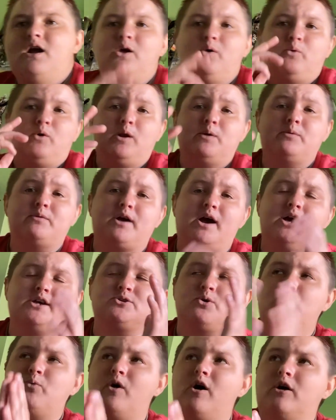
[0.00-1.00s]
What up, guys?
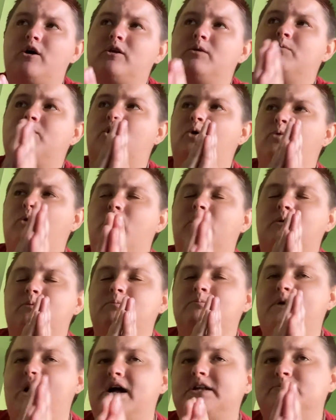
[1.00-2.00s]
Welcome
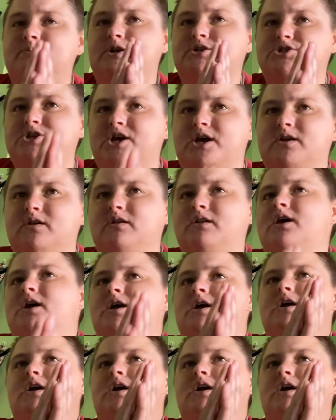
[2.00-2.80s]
back to my channel.